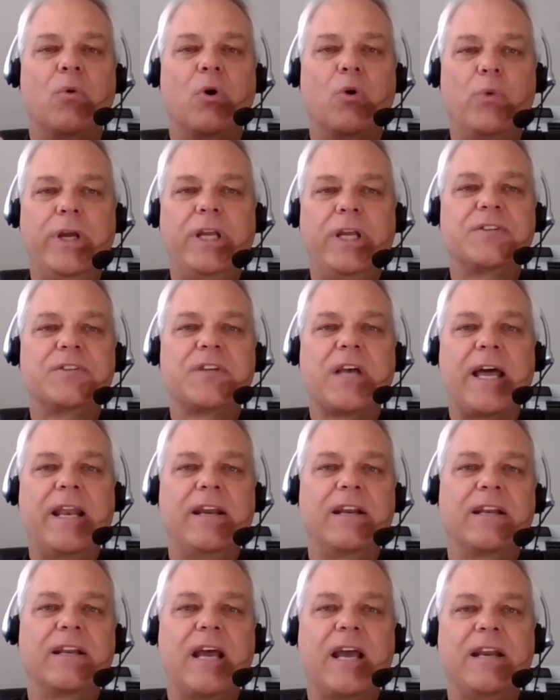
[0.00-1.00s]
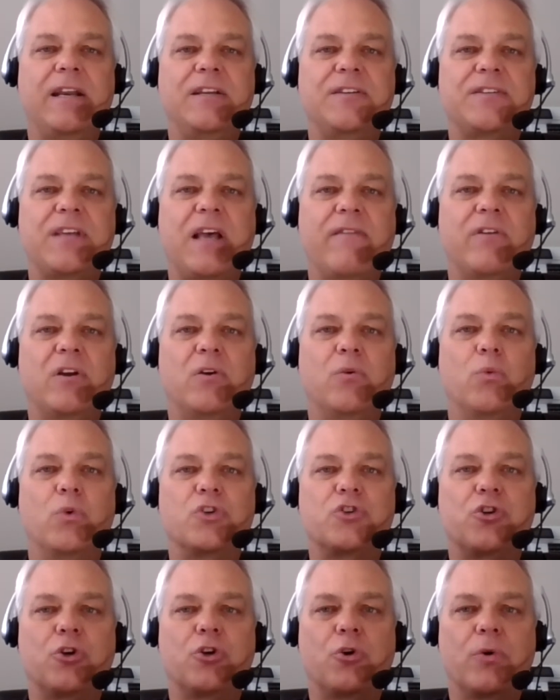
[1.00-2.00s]
What we decided in 97
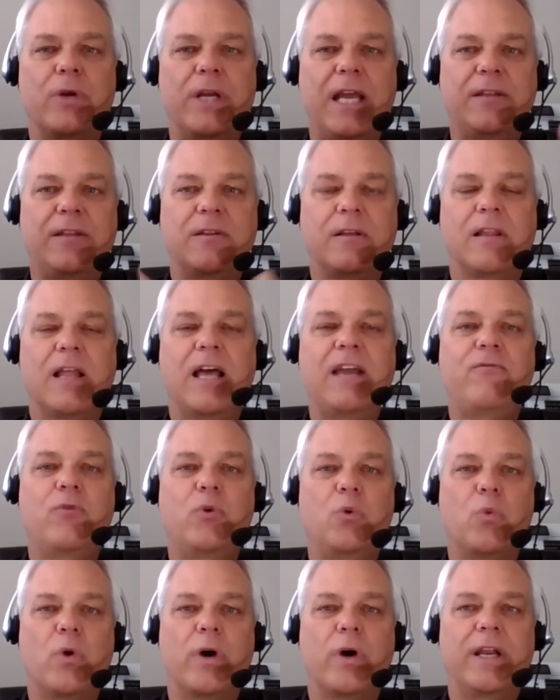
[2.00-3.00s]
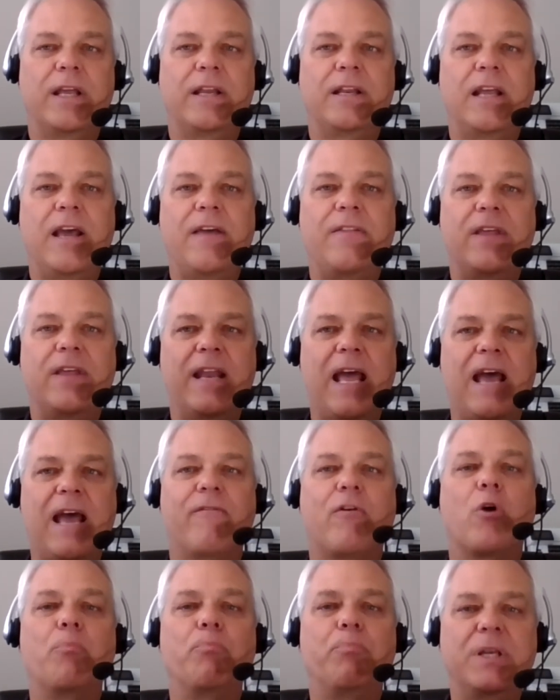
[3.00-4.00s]
was to create the life we wanted and then
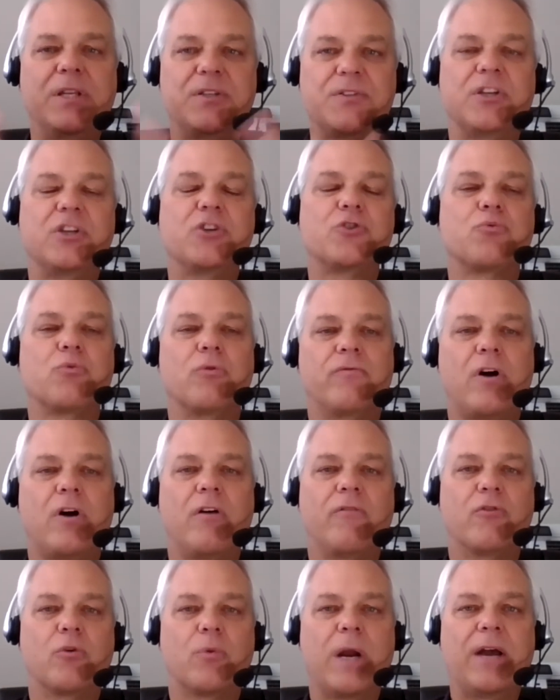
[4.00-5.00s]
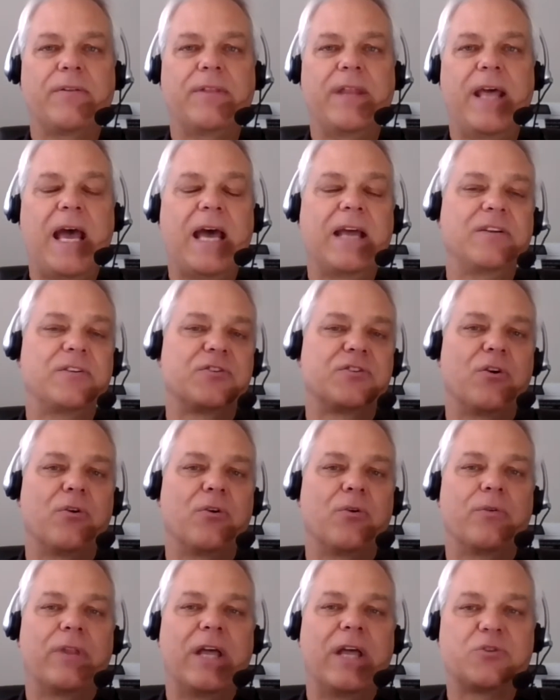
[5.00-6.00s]
have our business revolve around that.
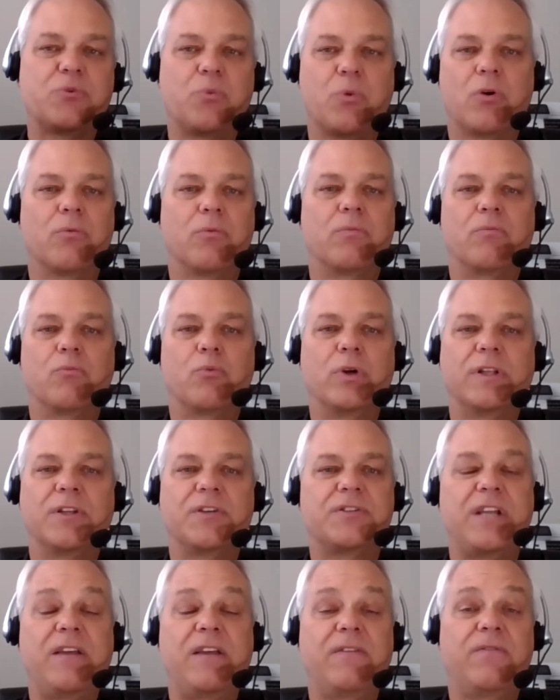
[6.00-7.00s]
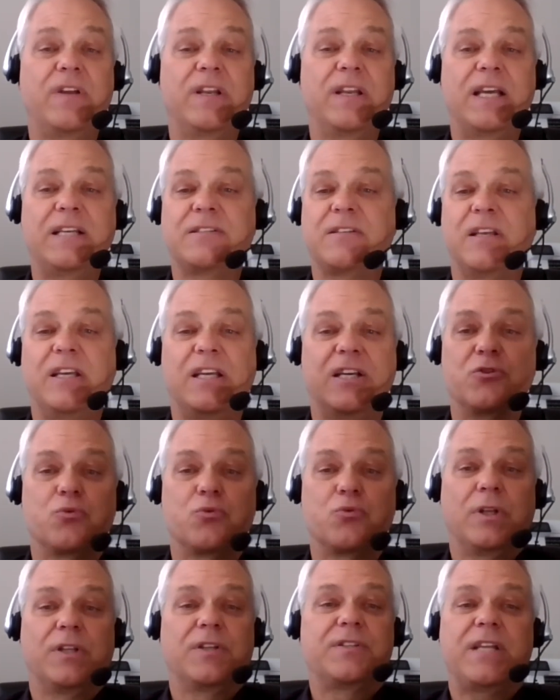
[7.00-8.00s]
So that's where real estate fit nicely,
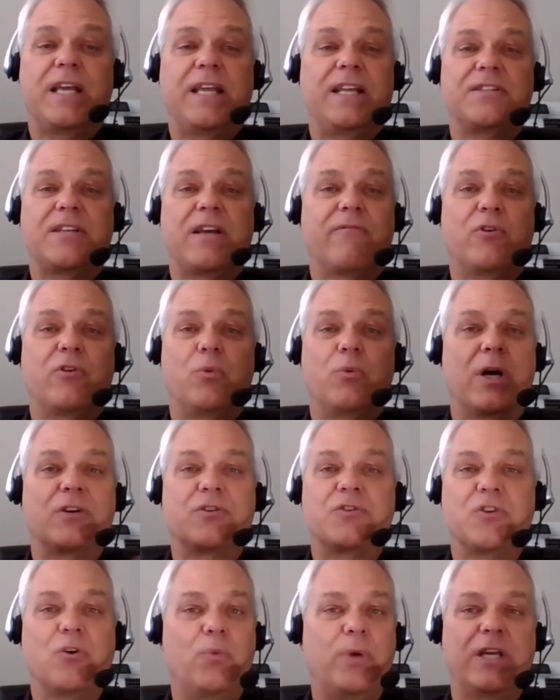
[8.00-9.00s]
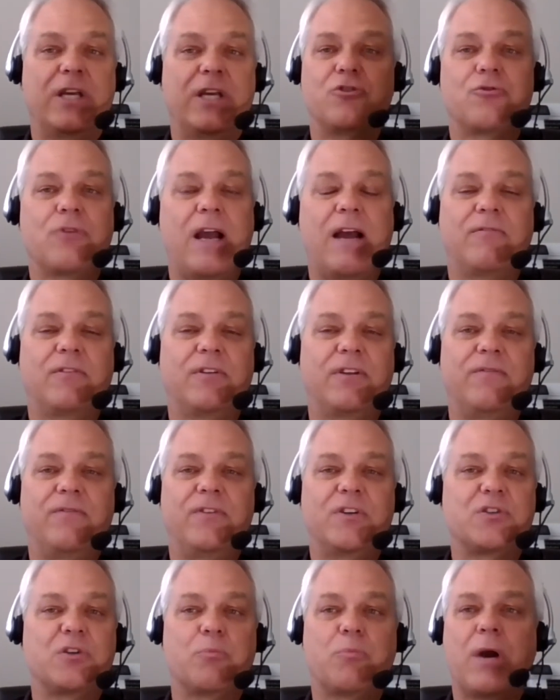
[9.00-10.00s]
because real estate is everywhere. So we can travel and
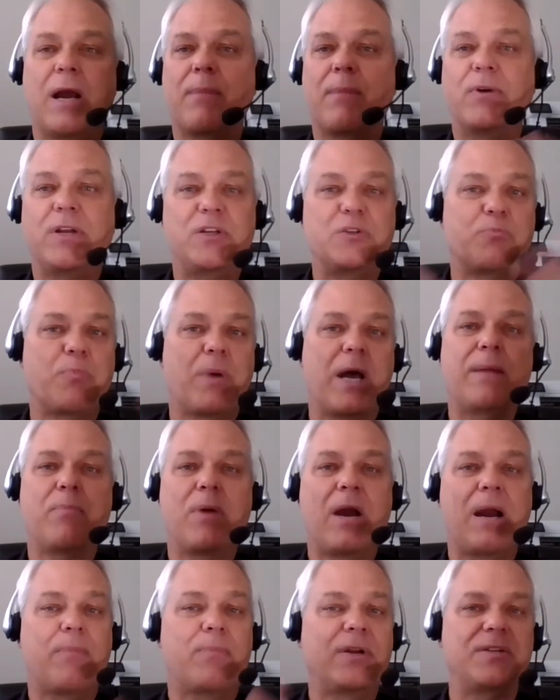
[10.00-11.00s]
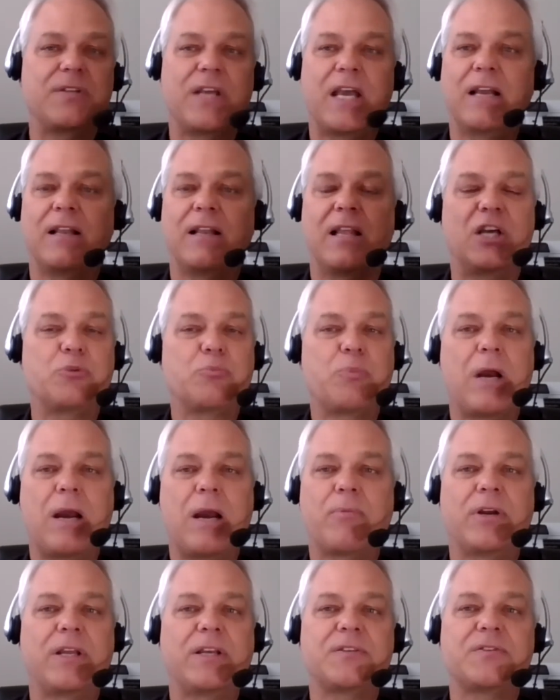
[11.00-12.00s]
visit properties, buy properties, analyze
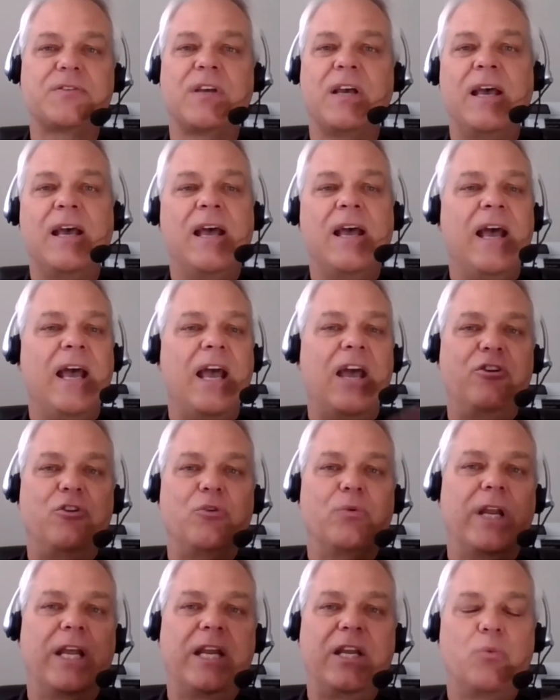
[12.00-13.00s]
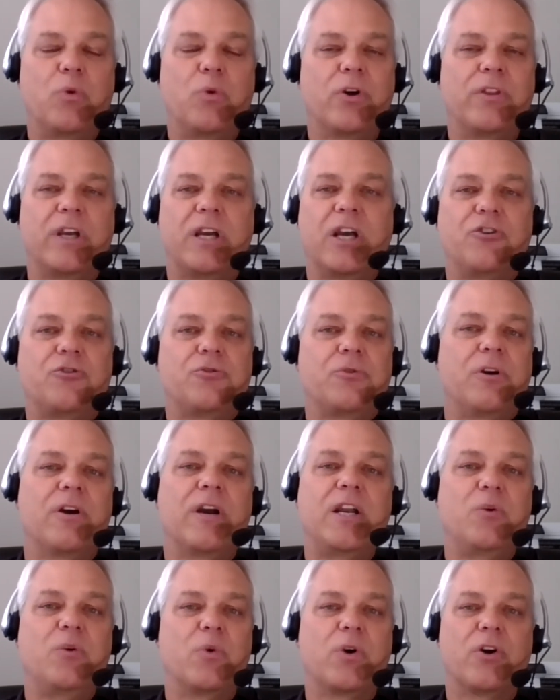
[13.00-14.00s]
properties, and do it anywhere in the country
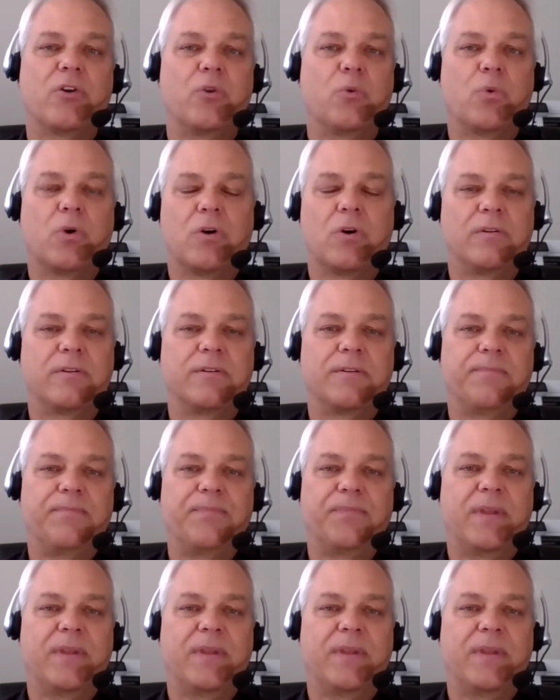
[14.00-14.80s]
or anywhere in the world.